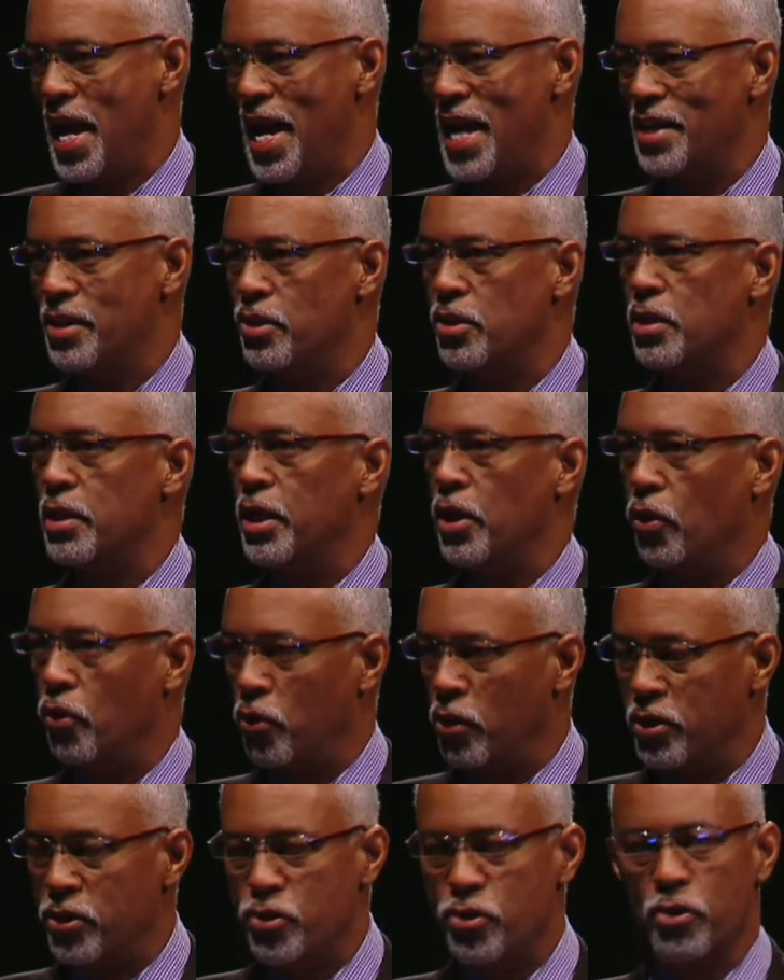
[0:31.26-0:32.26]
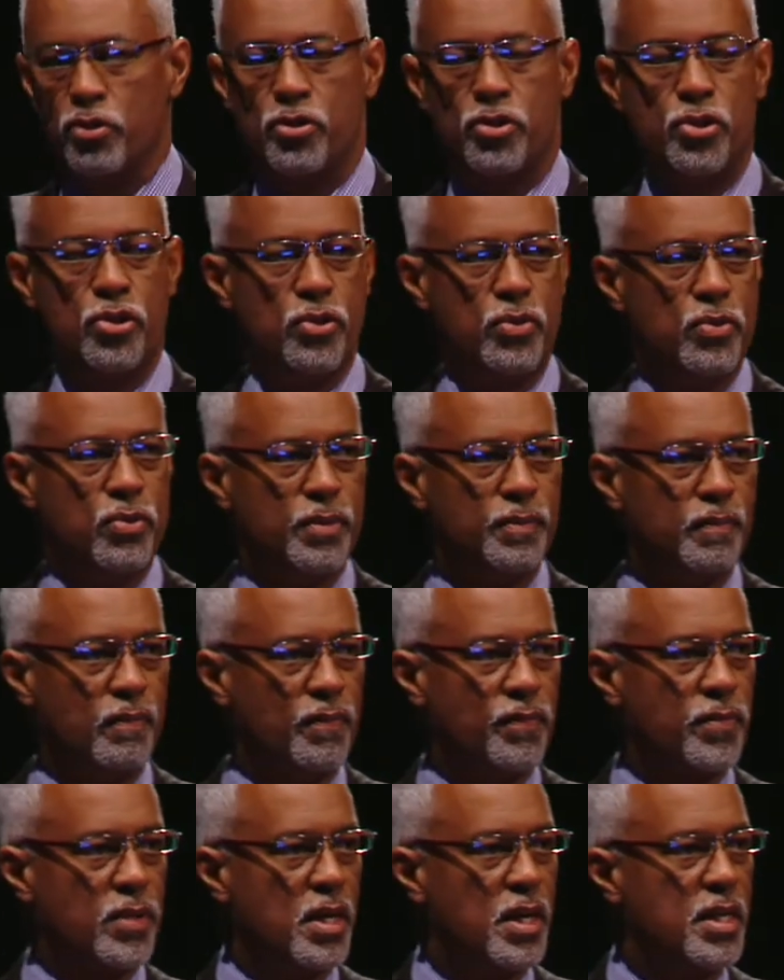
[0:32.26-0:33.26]
And also, too,
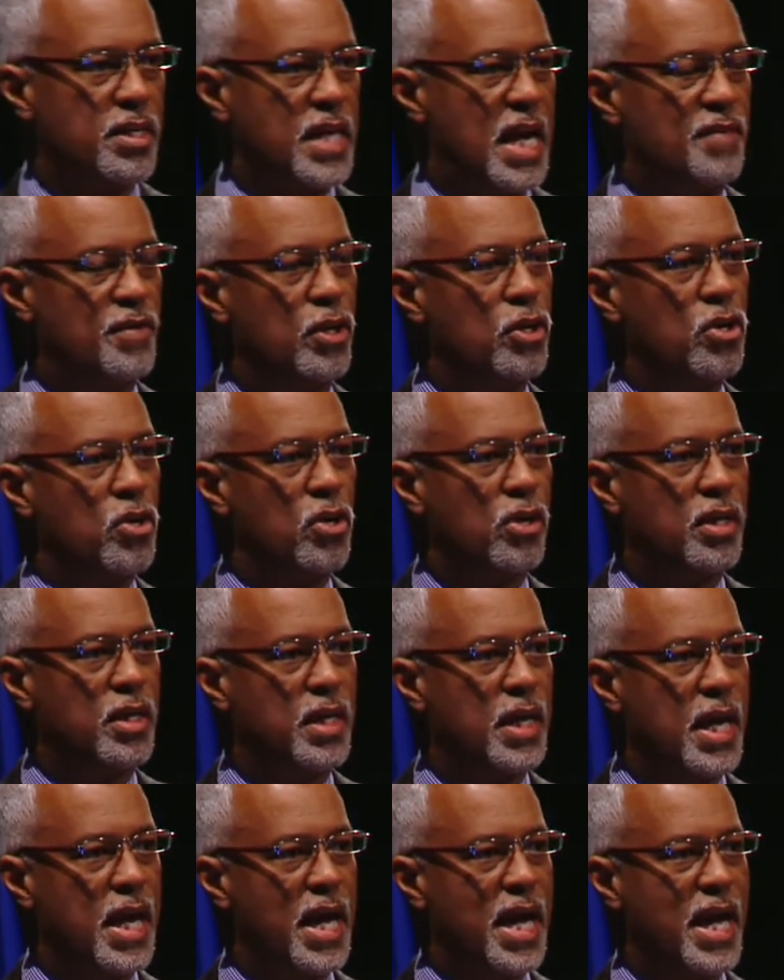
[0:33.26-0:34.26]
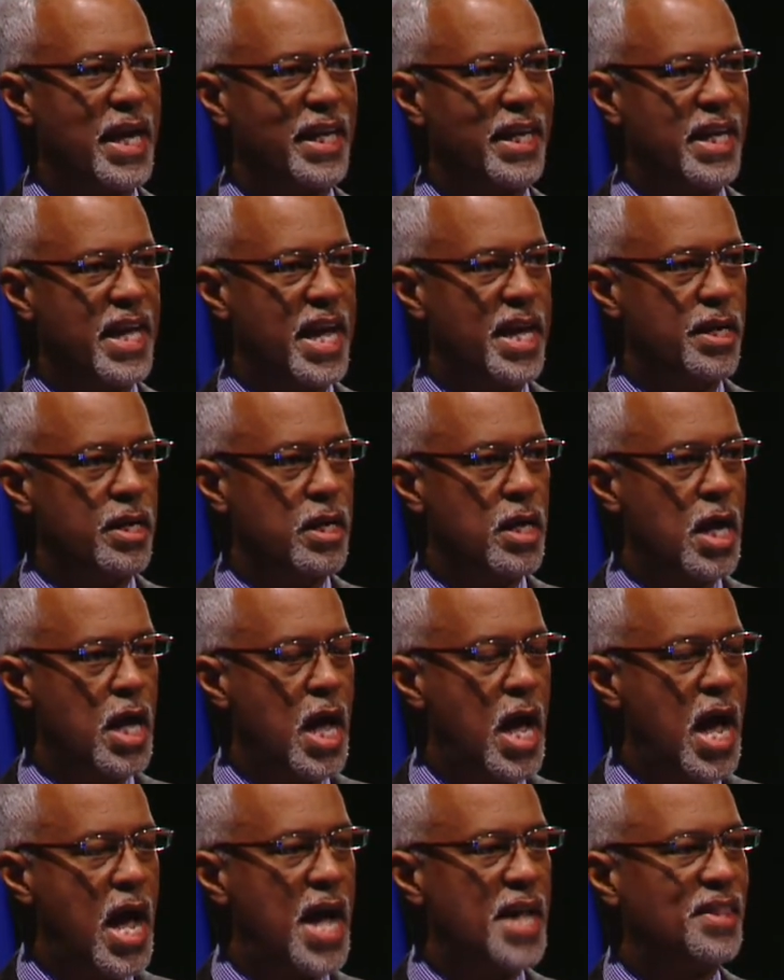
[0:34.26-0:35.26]
to have a look, again,
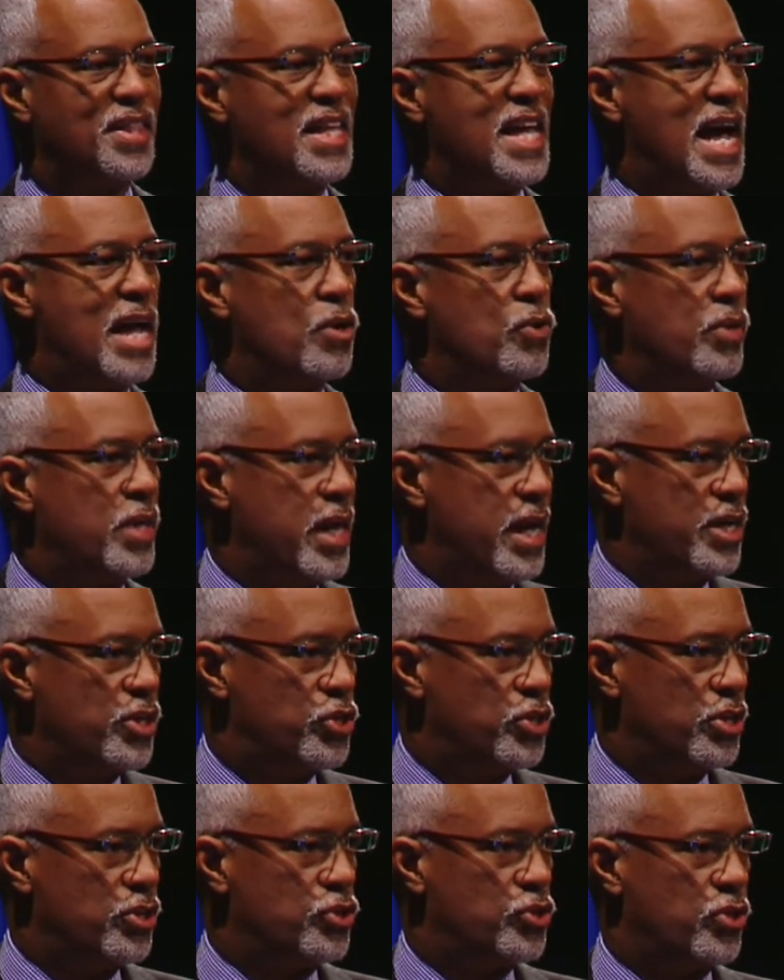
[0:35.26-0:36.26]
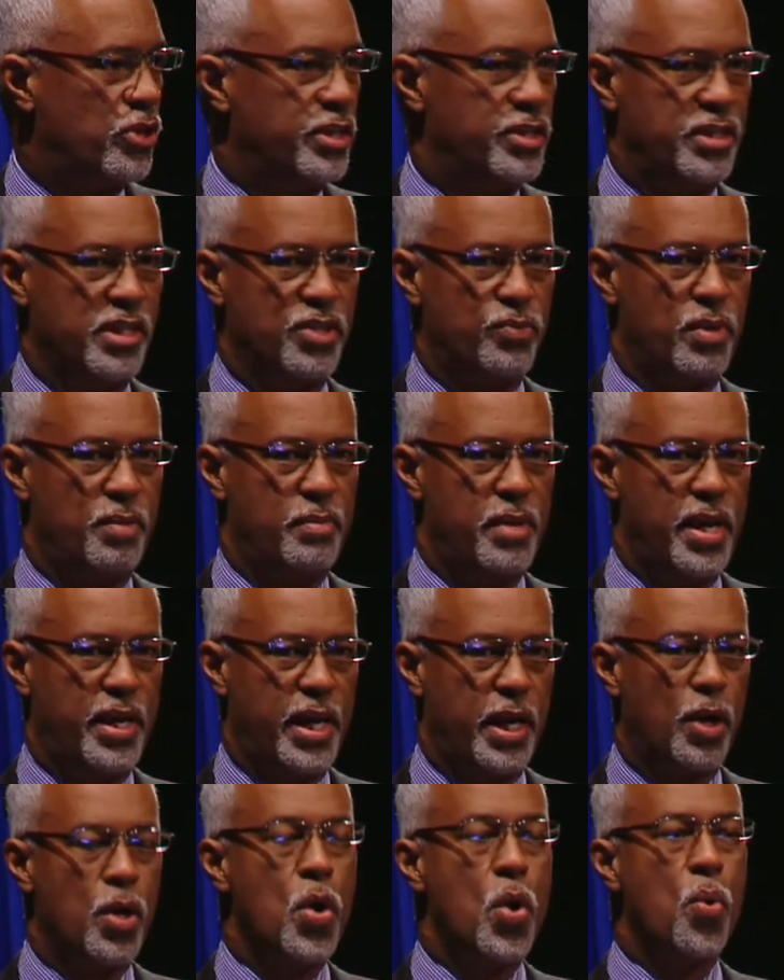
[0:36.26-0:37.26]
at the allocation choices we're
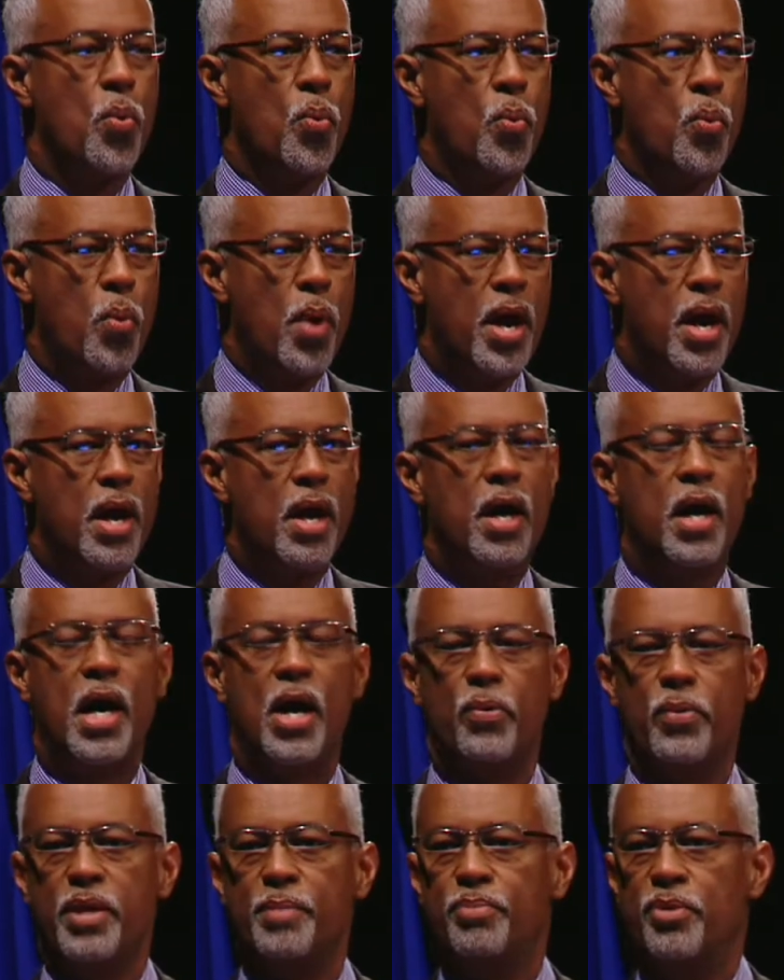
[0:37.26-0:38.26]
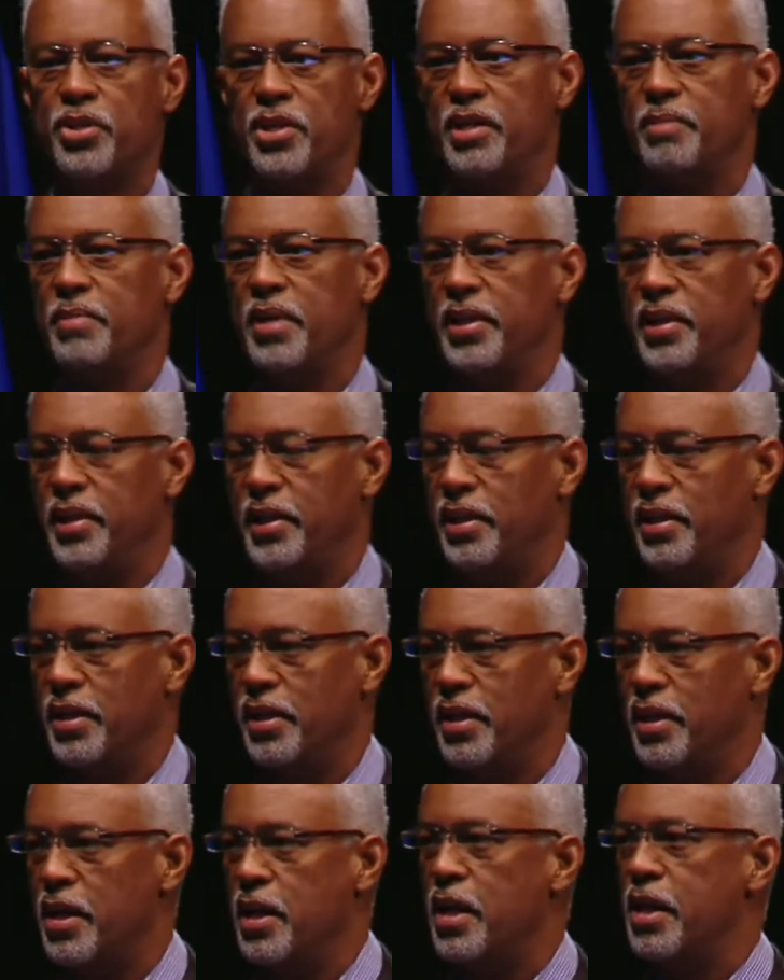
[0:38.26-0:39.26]
making. Where are we putting money?
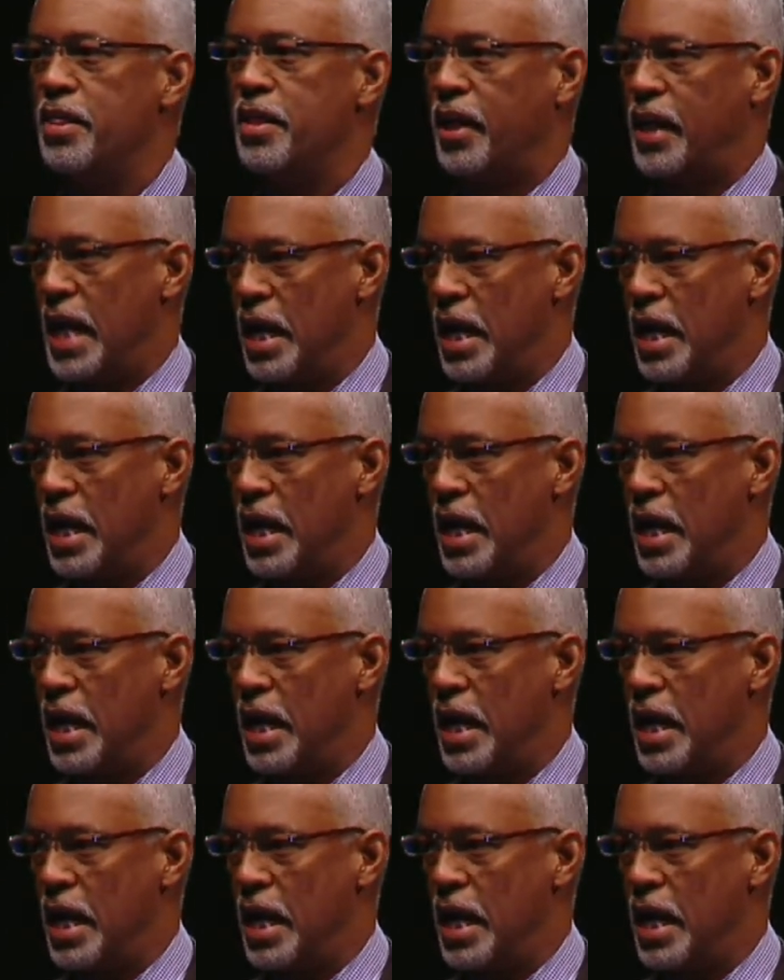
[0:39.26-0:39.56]
The